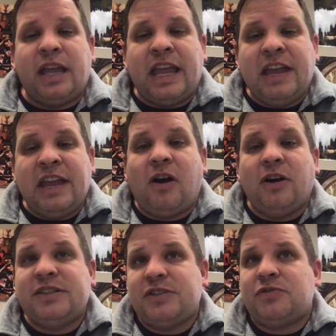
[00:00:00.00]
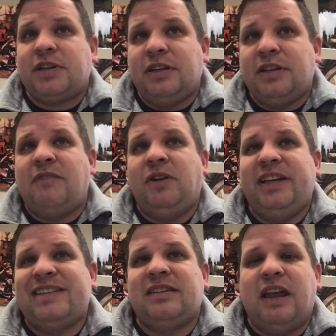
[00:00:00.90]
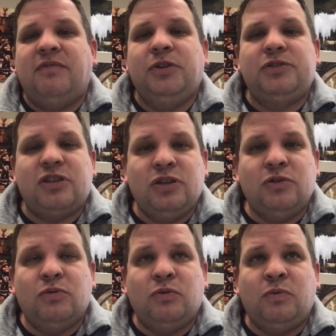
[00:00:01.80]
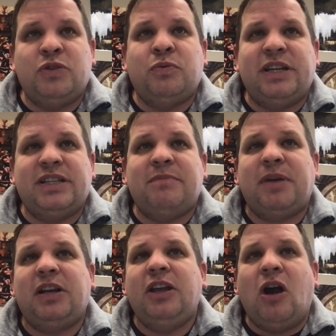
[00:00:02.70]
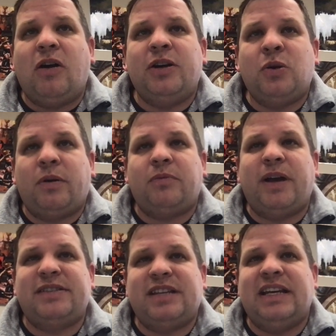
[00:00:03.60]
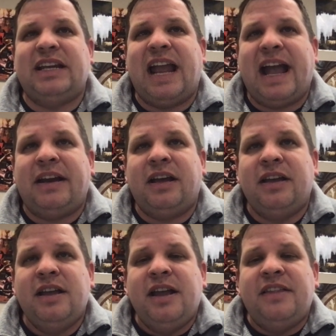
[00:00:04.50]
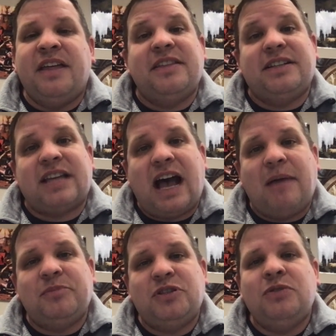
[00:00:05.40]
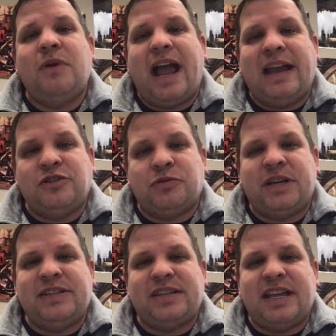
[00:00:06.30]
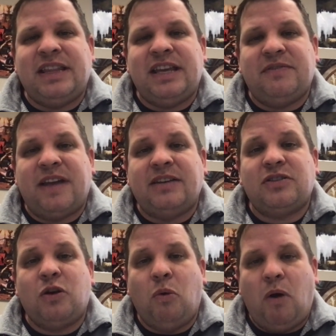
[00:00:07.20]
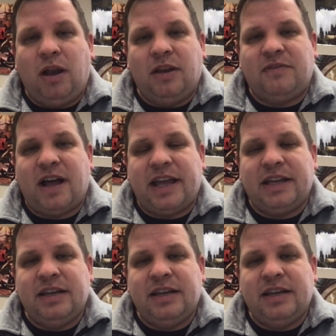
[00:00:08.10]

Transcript: If our district level is level 2, which we typically are in Northwest Indiana, then the top 2 entries in the event qualify.